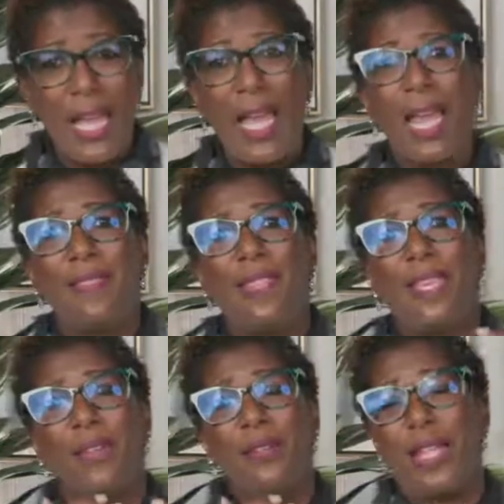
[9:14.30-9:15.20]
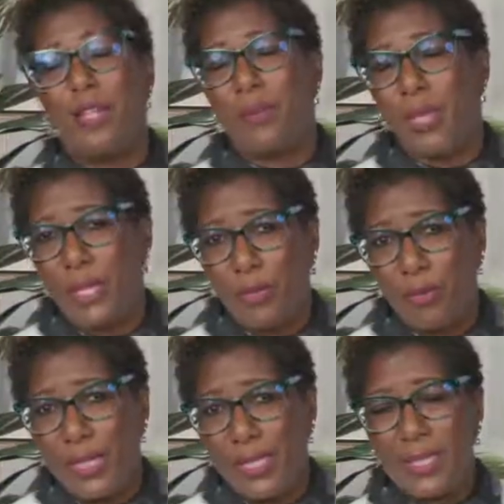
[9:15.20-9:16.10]
and then they
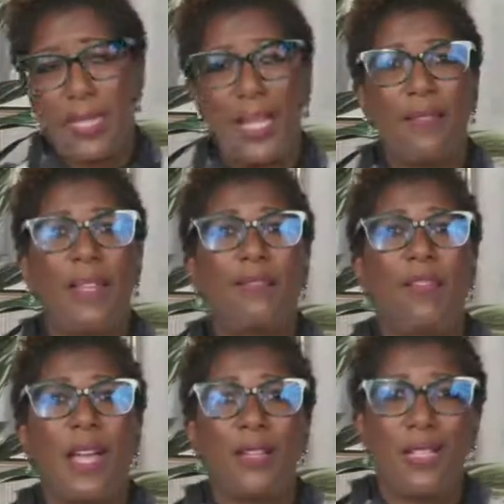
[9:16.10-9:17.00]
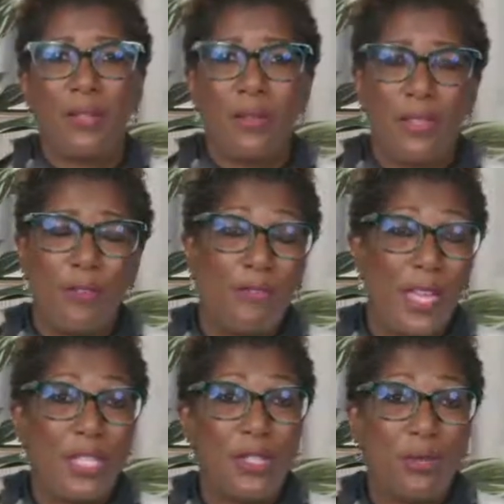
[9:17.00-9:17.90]
increase, and then finally within
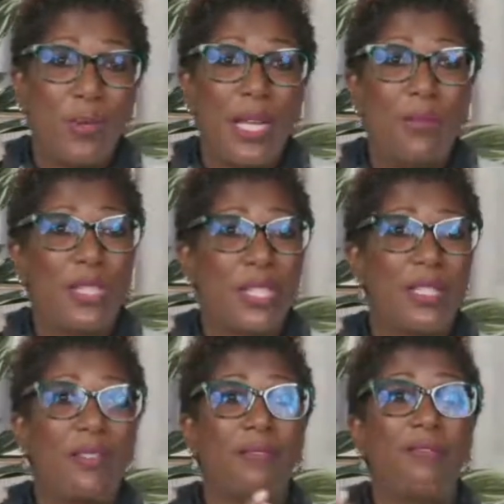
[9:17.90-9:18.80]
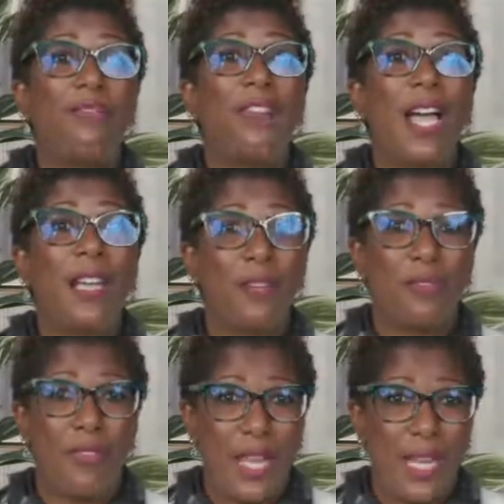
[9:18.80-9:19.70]
phase 3, which is the final
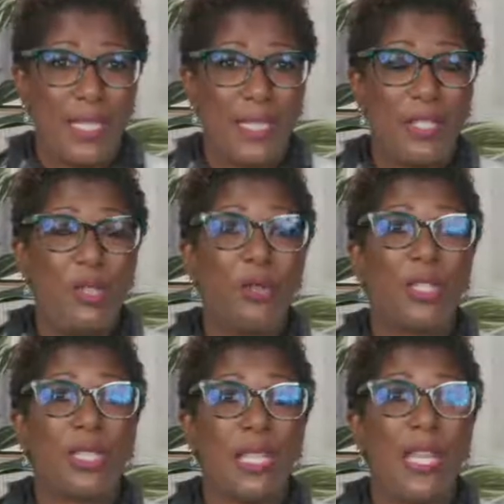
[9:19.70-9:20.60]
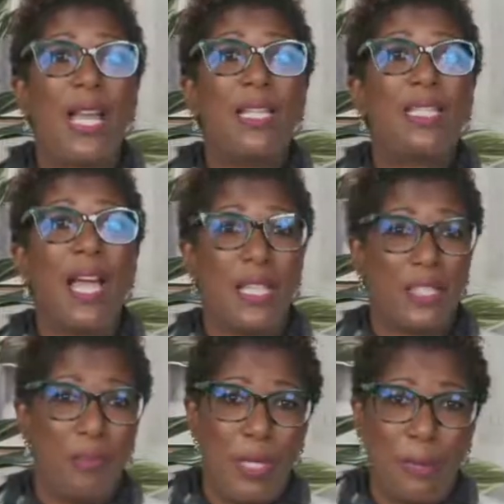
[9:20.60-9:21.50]
phase, usually
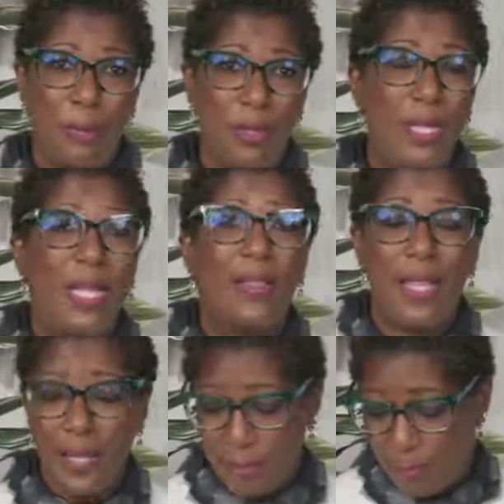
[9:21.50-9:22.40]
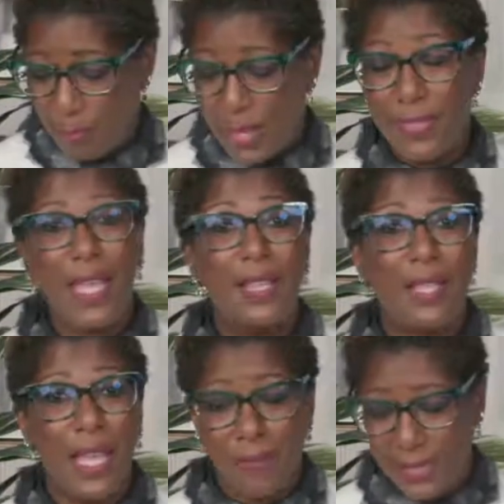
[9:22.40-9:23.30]
lots of people, then by then
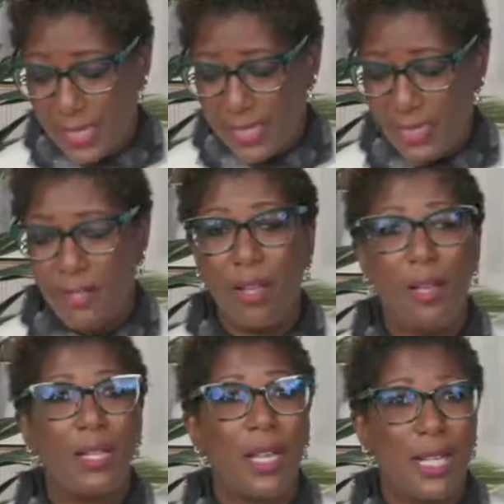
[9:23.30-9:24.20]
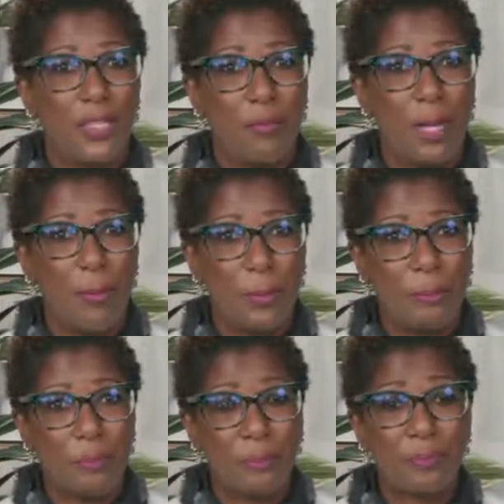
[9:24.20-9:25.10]
they have tested lots of
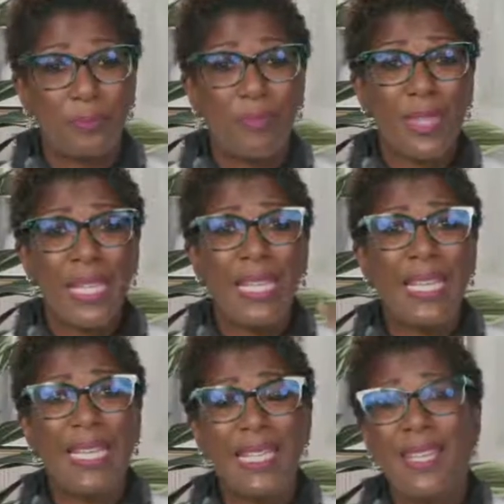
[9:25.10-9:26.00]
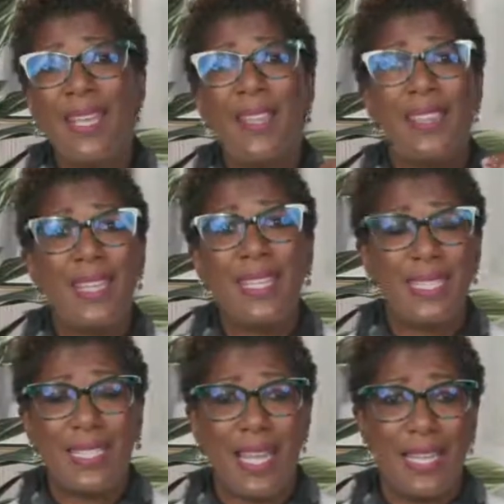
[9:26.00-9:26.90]
people. In these
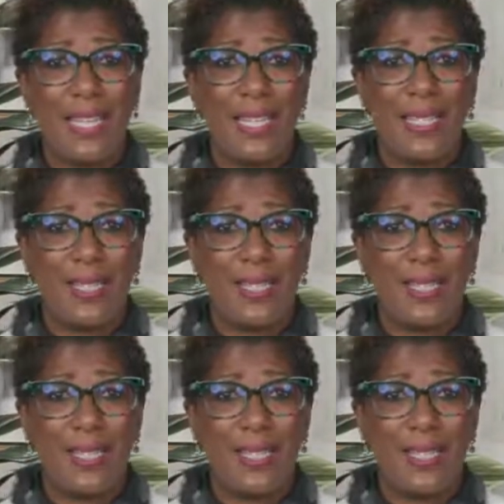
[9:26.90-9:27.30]
studies,